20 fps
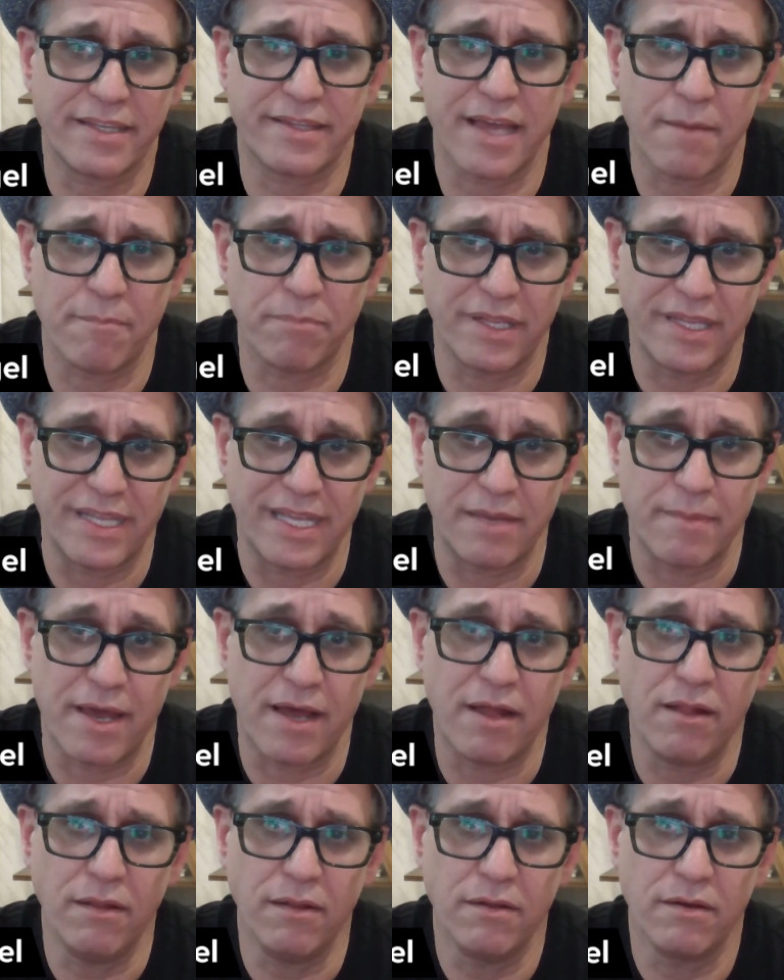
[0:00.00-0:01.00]
template
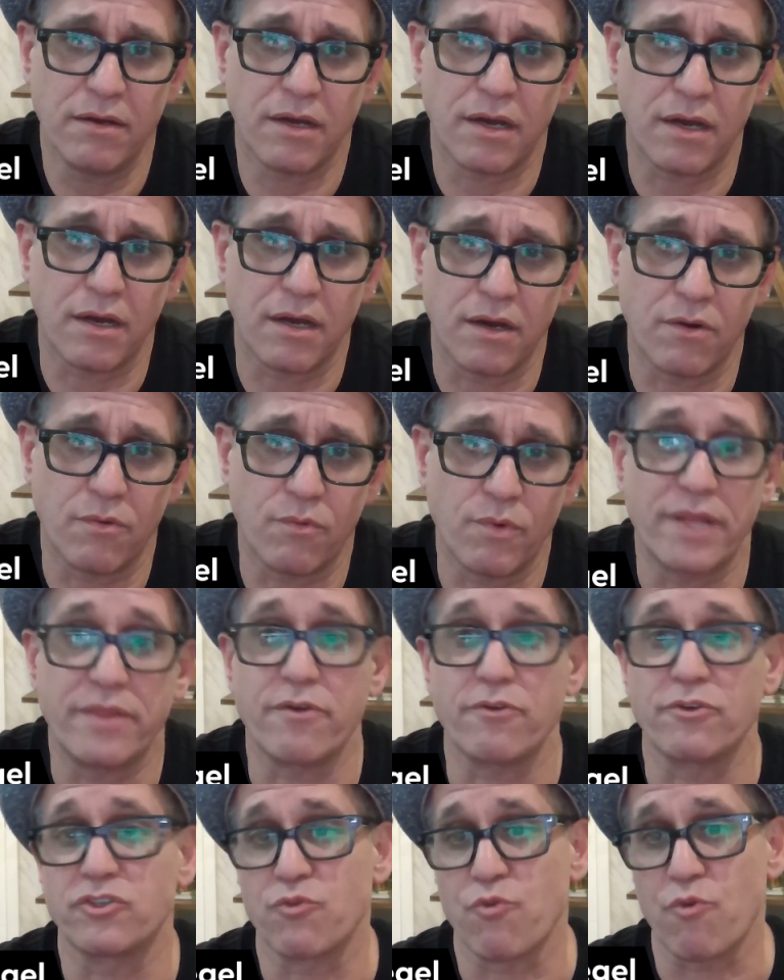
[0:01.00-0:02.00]
email when
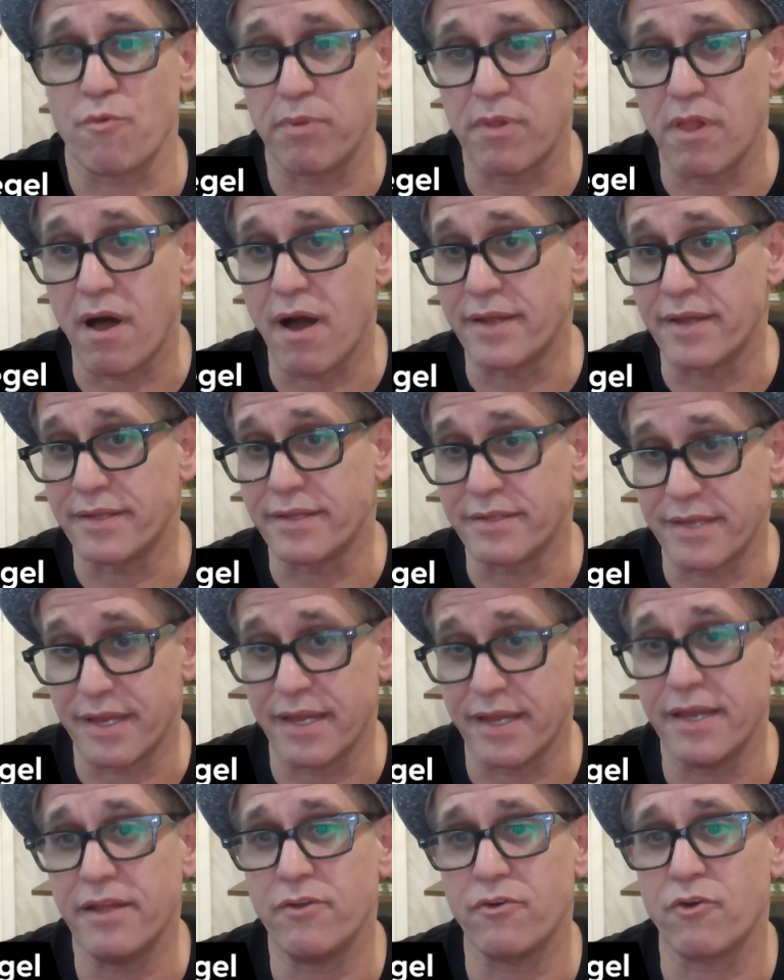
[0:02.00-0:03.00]
there's a reply in a
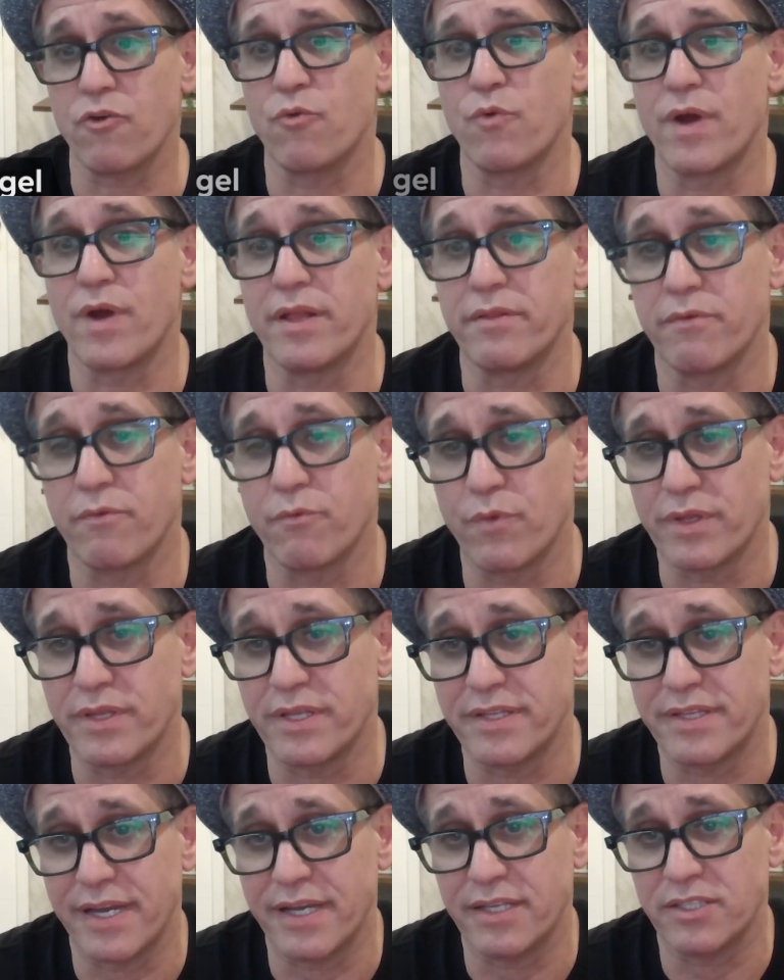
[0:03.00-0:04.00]
ticket or when
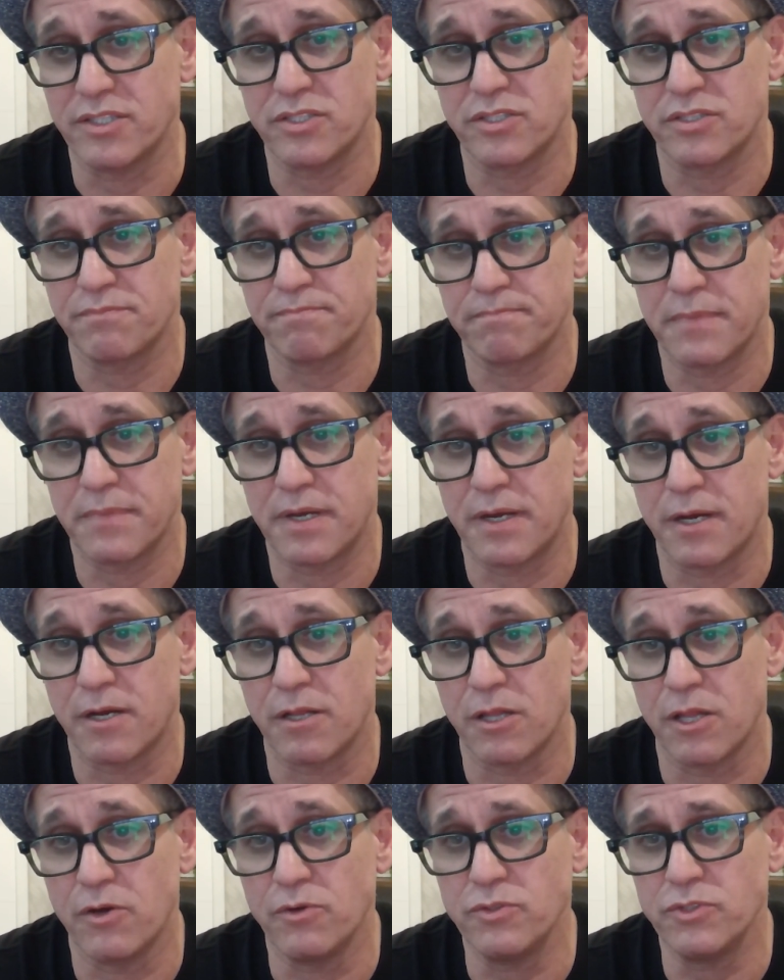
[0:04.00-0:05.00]
the ticket's
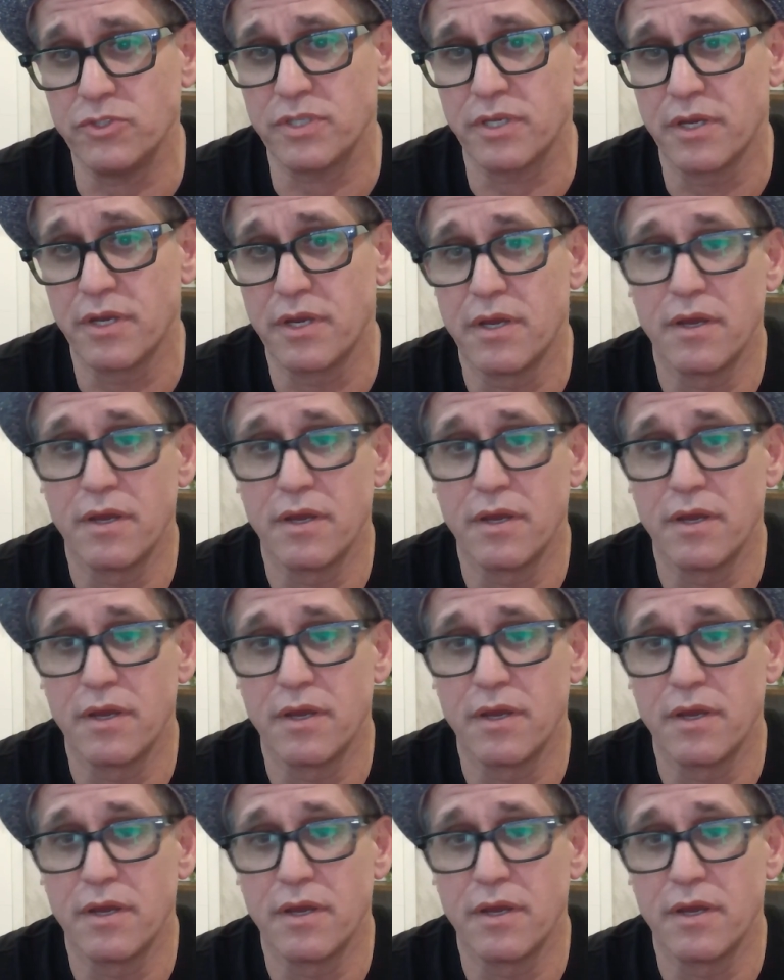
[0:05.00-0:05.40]
closed.